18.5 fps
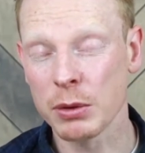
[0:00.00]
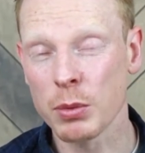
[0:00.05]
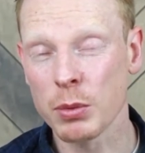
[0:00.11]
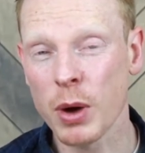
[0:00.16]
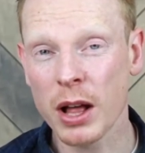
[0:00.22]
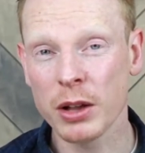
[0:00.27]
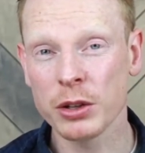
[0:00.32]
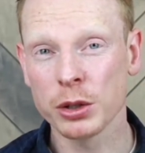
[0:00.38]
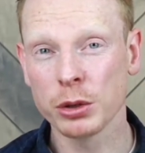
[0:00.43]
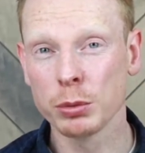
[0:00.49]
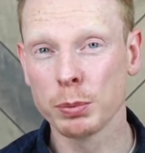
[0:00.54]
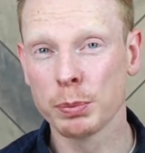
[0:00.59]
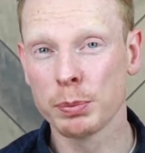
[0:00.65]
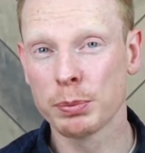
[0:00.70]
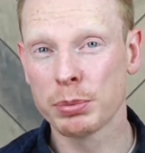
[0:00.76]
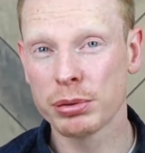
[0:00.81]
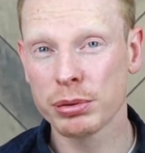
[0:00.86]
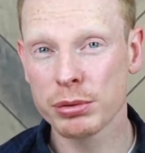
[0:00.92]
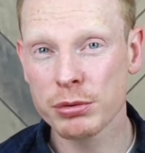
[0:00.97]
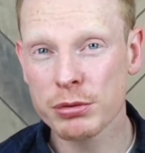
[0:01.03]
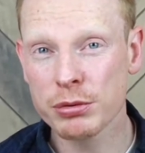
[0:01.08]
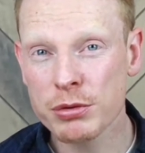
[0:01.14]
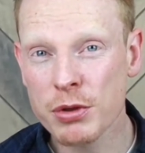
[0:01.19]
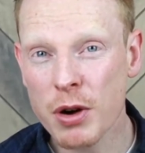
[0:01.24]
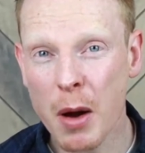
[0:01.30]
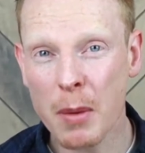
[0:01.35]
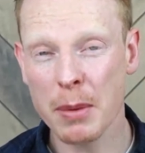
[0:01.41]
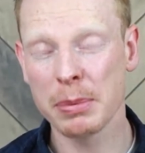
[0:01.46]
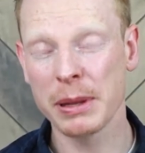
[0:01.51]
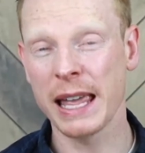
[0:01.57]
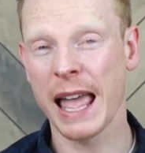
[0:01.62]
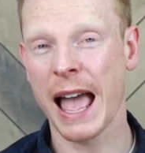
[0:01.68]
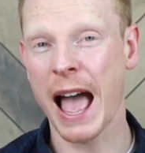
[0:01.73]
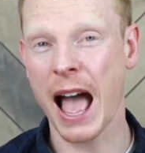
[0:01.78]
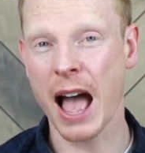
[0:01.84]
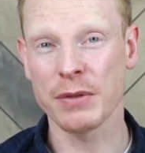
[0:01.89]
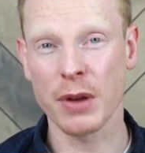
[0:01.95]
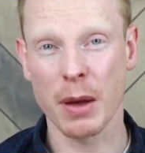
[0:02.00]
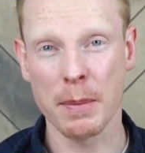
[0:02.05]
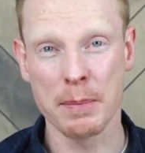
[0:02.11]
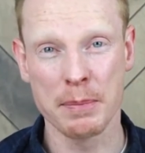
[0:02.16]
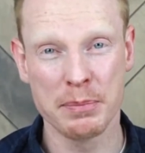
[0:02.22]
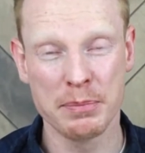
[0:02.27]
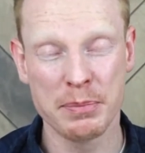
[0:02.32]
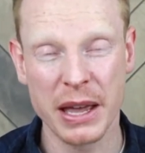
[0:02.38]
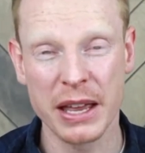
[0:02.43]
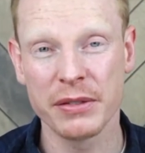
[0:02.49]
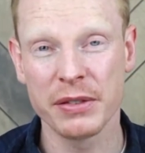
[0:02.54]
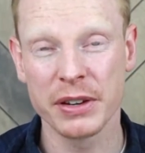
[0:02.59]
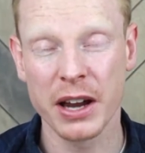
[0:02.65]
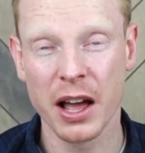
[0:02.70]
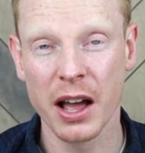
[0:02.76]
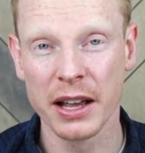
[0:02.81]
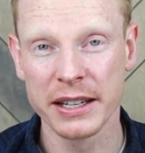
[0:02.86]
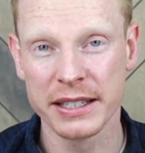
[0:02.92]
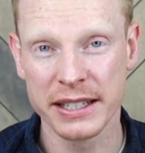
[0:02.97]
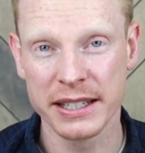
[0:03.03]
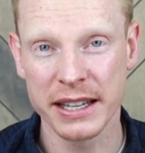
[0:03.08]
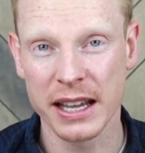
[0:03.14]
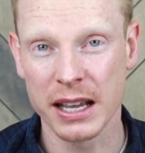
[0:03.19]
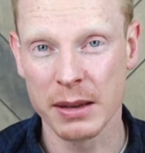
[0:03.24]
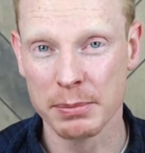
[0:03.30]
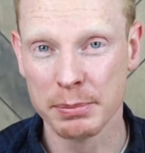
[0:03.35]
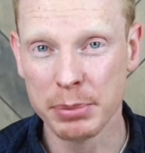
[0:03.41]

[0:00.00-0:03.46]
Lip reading: well, you'll probably have a bit of an idea.